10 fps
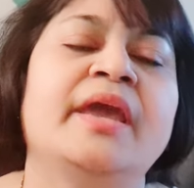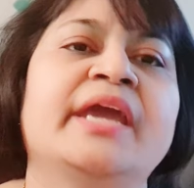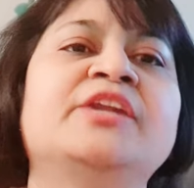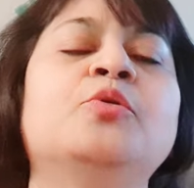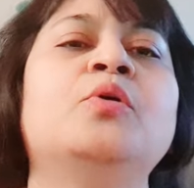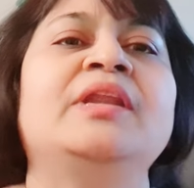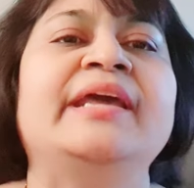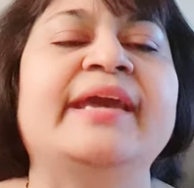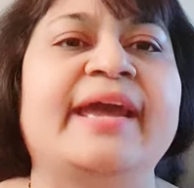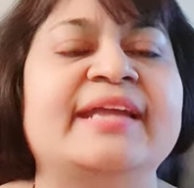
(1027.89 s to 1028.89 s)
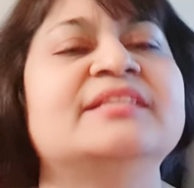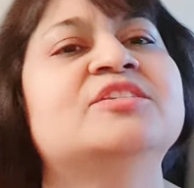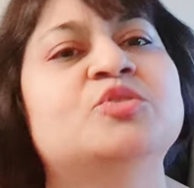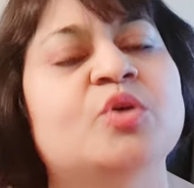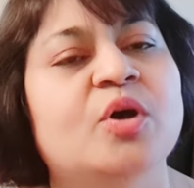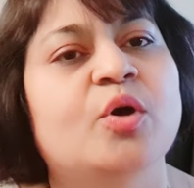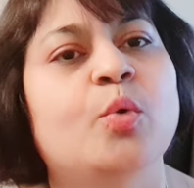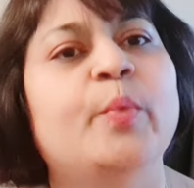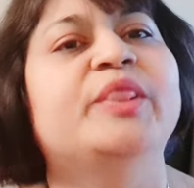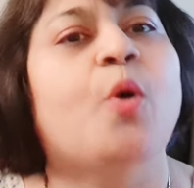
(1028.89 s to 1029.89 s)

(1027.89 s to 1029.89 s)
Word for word: It only ends with